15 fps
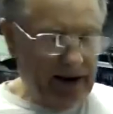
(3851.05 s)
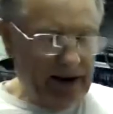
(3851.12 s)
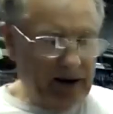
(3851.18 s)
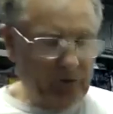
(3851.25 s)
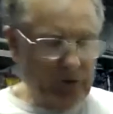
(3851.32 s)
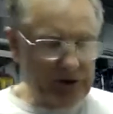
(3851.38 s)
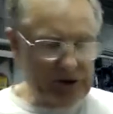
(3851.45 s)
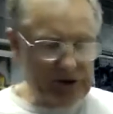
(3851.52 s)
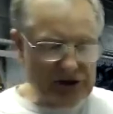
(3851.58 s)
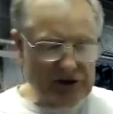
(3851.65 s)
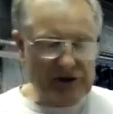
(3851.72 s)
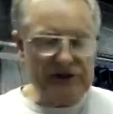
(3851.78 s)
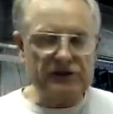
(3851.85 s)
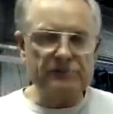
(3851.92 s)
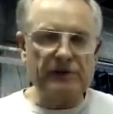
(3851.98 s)
And with the
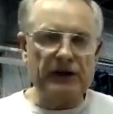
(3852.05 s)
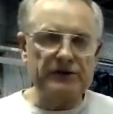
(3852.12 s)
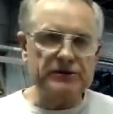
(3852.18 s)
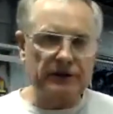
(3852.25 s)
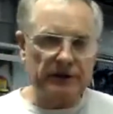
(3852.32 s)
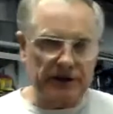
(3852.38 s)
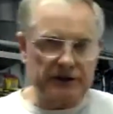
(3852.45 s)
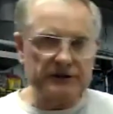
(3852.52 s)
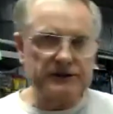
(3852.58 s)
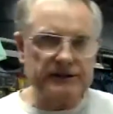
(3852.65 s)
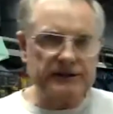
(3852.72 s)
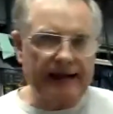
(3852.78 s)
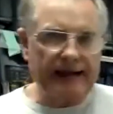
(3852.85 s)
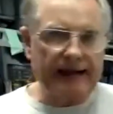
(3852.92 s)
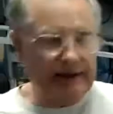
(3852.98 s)
suspension
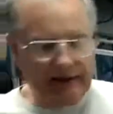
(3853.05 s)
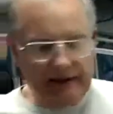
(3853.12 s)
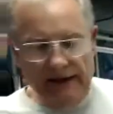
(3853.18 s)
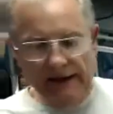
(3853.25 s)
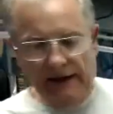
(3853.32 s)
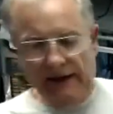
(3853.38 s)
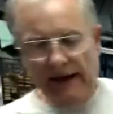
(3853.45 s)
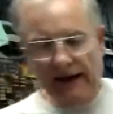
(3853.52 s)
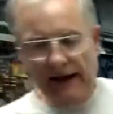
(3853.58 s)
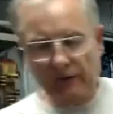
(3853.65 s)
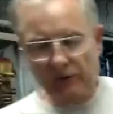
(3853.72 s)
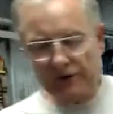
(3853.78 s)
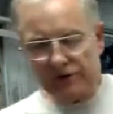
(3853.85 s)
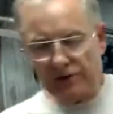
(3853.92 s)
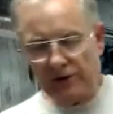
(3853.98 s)
extended, I
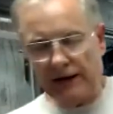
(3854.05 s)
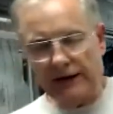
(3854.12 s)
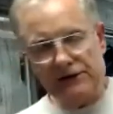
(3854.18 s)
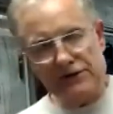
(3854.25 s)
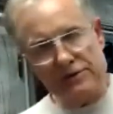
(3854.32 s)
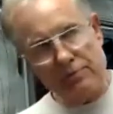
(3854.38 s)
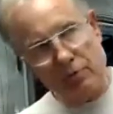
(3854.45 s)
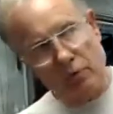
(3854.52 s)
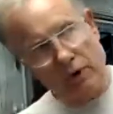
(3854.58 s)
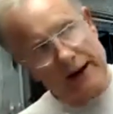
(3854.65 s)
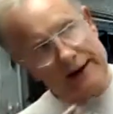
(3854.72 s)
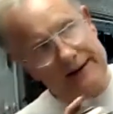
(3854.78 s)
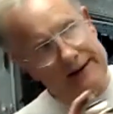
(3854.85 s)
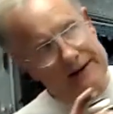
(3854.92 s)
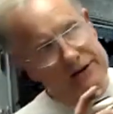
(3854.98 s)
would try and
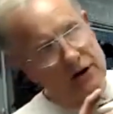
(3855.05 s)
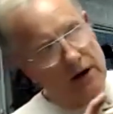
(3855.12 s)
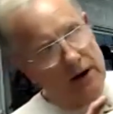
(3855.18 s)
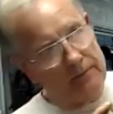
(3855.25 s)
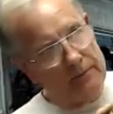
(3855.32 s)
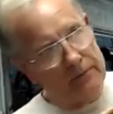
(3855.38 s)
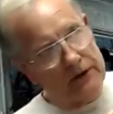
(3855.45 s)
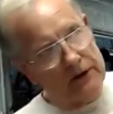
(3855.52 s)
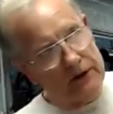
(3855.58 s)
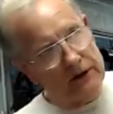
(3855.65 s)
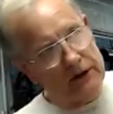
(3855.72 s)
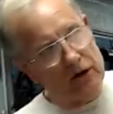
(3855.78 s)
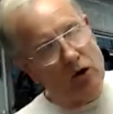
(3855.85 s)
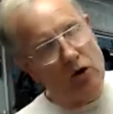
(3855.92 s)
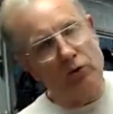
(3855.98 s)
spray this up to
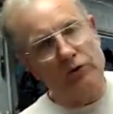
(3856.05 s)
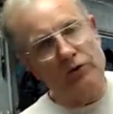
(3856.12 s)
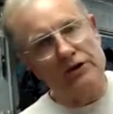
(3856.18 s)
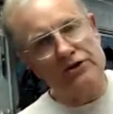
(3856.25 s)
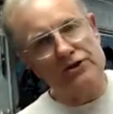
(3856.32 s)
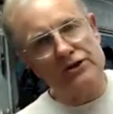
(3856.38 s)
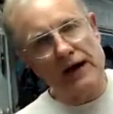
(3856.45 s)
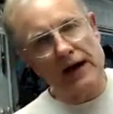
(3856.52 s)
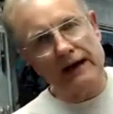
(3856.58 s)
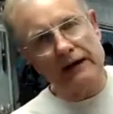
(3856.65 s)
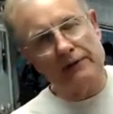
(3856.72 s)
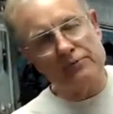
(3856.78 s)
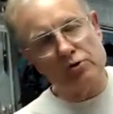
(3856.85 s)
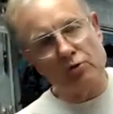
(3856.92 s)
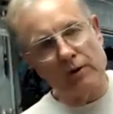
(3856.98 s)
coat the shock
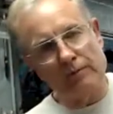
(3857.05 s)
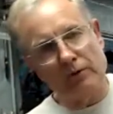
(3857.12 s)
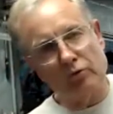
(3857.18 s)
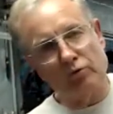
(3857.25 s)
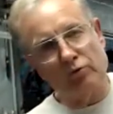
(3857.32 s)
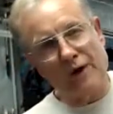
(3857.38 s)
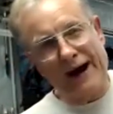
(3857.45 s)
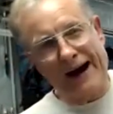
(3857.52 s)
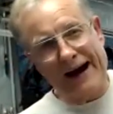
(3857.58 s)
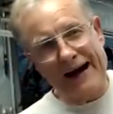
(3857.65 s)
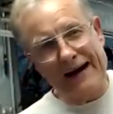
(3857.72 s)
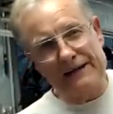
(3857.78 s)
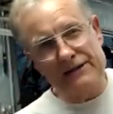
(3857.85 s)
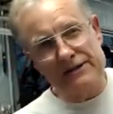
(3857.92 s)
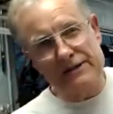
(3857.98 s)
absorber
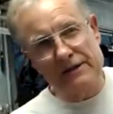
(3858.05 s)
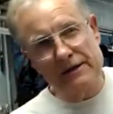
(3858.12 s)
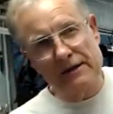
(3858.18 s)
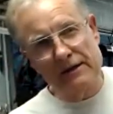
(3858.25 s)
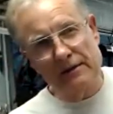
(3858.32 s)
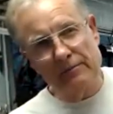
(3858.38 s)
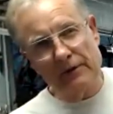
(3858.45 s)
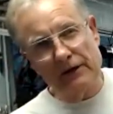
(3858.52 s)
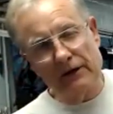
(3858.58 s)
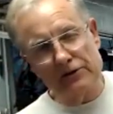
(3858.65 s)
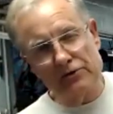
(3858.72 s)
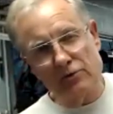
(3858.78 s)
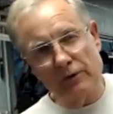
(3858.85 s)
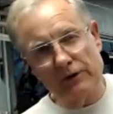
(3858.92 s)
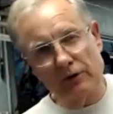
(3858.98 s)
rods
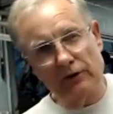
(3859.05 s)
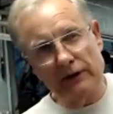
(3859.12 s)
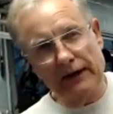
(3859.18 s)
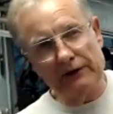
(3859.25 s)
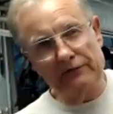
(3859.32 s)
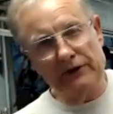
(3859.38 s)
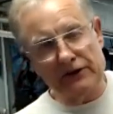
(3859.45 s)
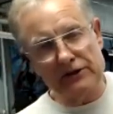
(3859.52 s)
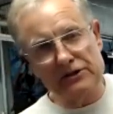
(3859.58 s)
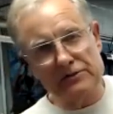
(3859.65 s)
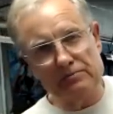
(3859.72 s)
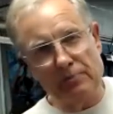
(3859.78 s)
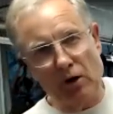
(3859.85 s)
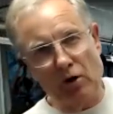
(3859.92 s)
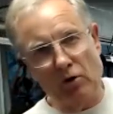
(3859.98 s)
because when they're left
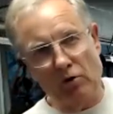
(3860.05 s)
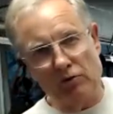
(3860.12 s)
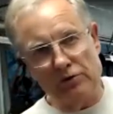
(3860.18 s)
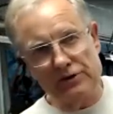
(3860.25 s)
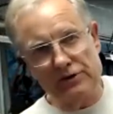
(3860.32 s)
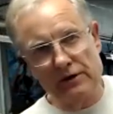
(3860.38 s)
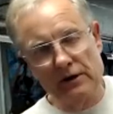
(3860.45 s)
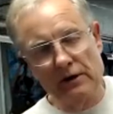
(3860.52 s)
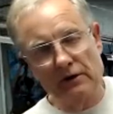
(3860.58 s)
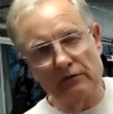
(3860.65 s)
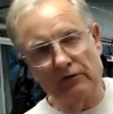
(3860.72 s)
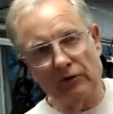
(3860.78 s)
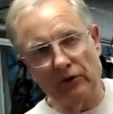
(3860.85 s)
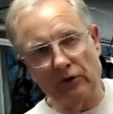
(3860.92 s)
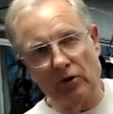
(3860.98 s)
exposed
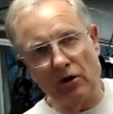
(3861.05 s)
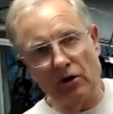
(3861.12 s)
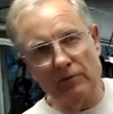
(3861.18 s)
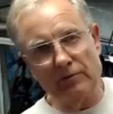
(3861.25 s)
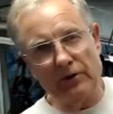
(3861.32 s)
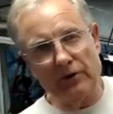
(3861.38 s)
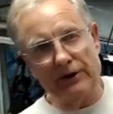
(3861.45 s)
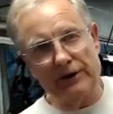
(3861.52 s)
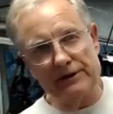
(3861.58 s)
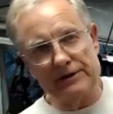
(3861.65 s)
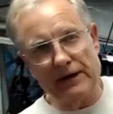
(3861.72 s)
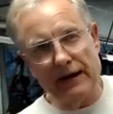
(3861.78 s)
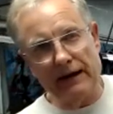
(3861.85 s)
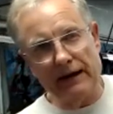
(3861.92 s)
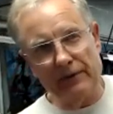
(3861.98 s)
for a long period of
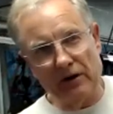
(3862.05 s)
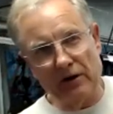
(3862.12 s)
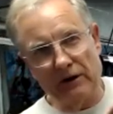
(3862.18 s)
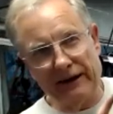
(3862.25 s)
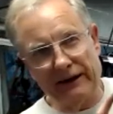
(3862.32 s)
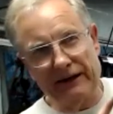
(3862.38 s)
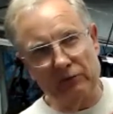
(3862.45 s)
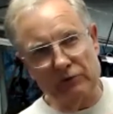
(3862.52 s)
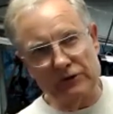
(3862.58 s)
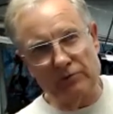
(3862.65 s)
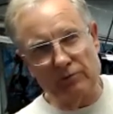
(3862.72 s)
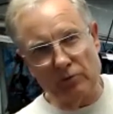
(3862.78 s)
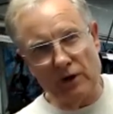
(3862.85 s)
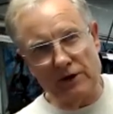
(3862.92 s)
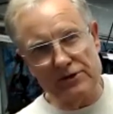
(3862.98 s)
time, they are going to get
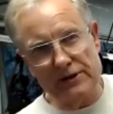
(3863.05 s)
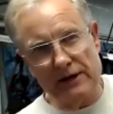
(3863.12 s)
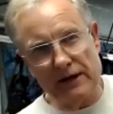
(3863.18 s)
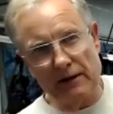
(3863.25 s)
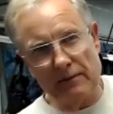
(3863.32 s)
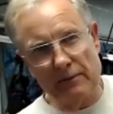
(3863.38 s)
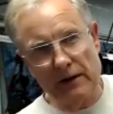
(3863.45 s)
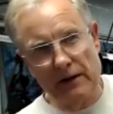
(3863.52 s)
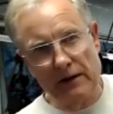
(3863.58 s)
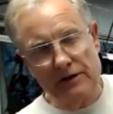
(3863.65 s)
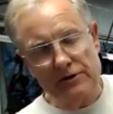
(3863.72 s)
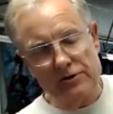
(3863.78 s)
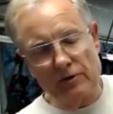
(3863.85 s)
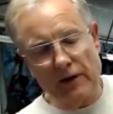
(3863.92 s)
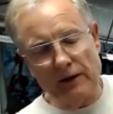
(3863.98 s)
some rust on them.
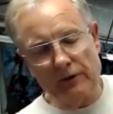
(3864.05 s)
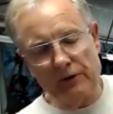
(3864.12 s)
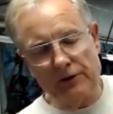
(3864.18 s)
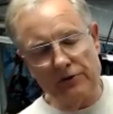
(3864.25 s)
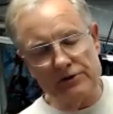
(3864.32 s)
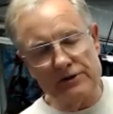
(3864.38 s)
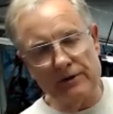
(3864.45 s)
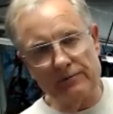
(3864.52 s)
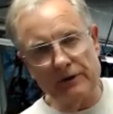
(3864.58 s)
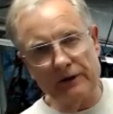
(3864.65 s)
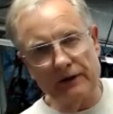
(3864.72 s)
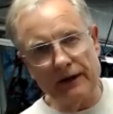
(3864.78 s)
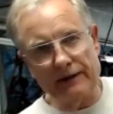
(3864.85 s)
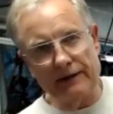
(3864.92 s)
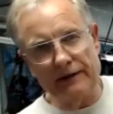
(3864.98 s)
So I would use something
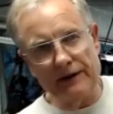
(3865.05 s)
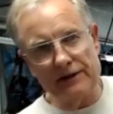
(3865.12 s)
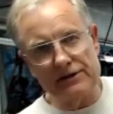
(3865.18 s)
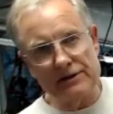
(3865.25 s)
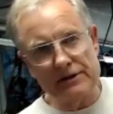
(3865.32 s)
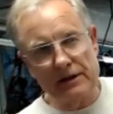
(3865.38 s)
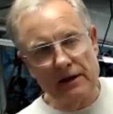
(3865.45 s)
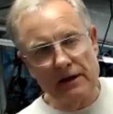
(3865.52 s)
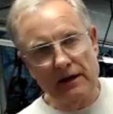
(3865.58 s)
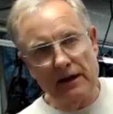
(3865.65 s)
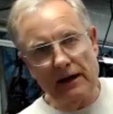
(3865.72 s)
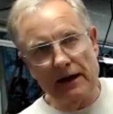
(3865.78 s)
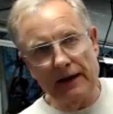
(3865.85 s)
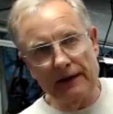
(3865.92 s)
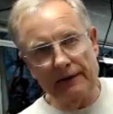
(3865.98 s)
like this
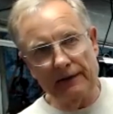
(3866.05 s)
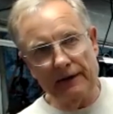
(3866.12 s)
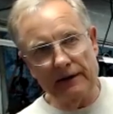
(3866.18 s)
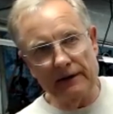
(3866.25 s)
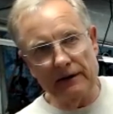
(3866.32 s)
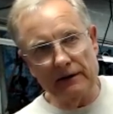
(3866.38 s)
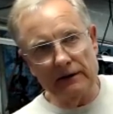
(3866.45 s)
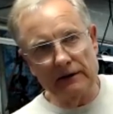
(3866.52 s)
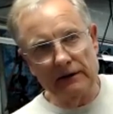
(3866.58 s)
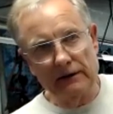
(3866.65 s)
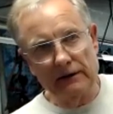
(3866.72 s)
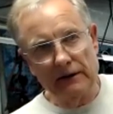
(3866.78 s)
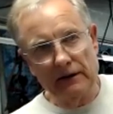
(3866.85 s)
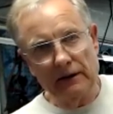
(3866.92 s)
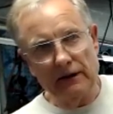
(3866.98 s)
on the uh,
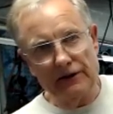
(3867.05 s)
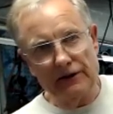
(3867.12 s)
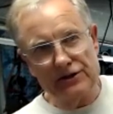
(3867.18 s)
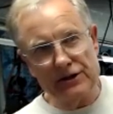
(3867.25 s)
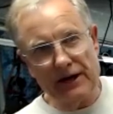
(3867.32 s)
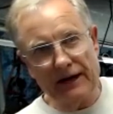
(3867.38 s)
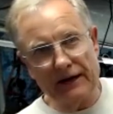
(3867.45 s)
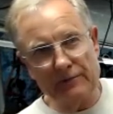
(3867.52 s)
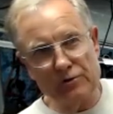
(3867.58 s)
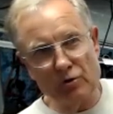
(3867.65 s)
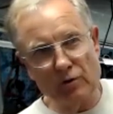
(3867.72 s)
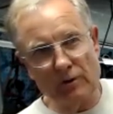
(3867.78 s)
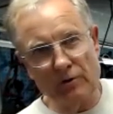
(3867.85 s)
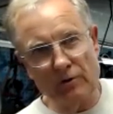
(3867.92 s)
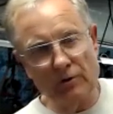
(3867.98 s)
uh, shock
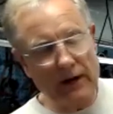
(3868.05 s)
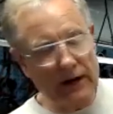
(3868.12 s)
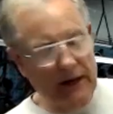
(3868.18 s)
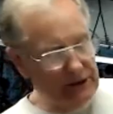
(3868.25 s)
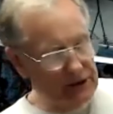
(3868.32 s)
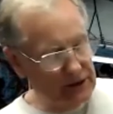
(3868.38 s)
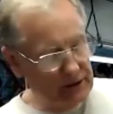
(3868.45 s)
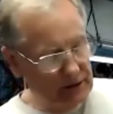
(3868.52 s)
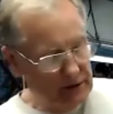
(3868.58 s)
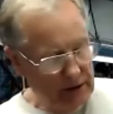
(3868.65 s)
absorber rods.